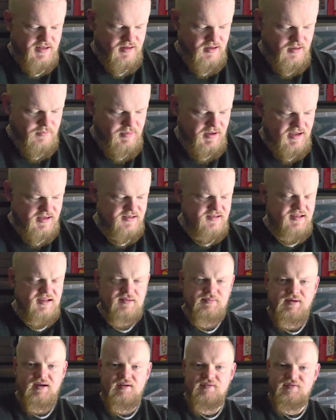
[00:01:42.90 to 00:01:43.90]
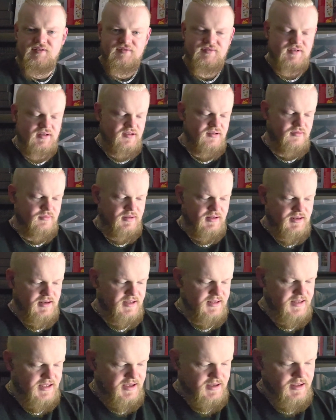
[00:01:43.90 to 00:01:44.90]
and I paid £6.50, something
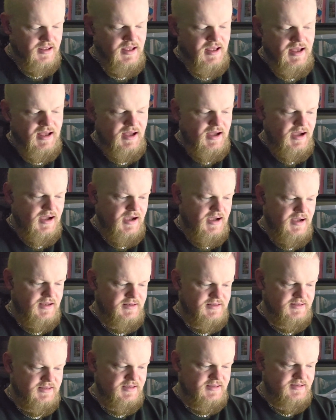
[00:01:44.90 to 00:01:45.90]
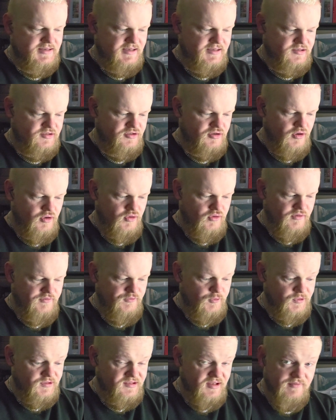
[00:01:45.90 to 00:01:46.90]
like that. And this has sold
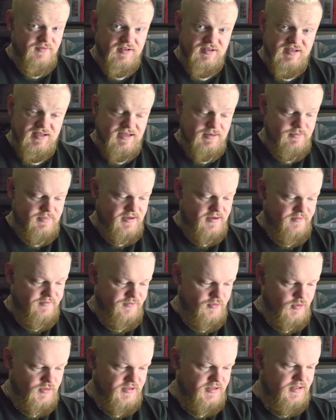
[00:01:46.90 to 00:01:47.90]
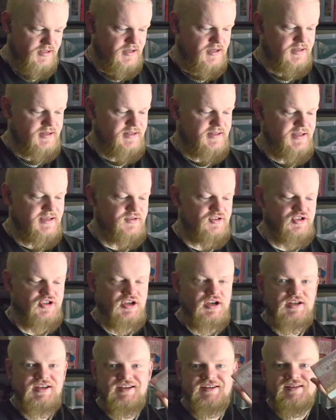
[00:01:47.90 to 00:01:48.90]
for £17.49, and that is
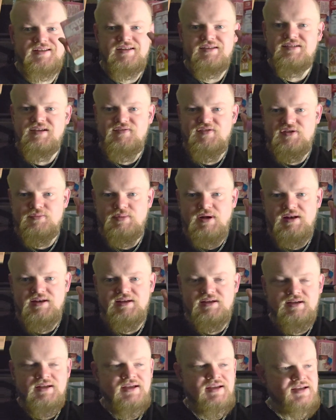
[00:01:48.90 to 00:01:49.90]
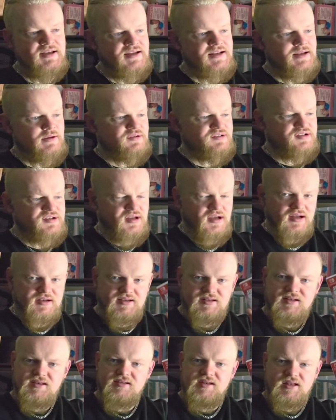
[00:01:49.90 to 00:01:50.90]
Journey to the Savage Planet. Now, I
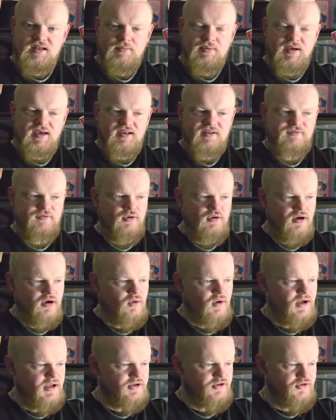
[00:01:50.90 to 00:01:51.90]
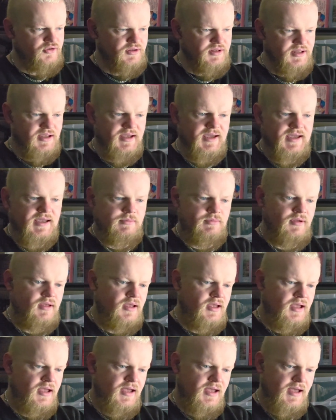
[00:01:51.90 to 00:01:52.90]
started this on the PS4, I quite enjoyed the game.
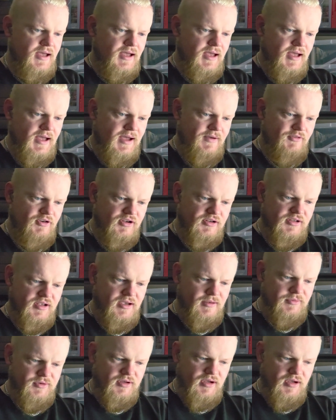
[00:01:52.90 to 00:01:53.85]
Haven't got time